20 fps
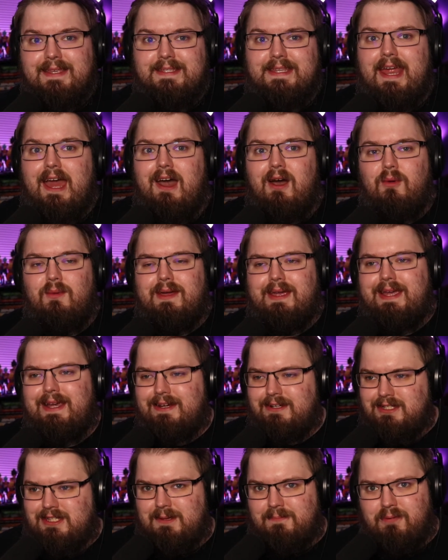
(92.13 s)
Now,
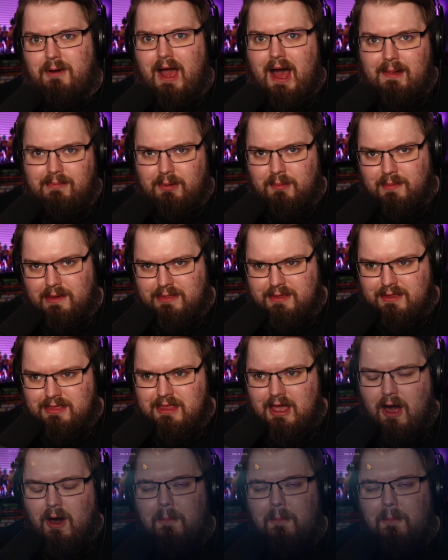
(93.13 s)
here's the problem with it though.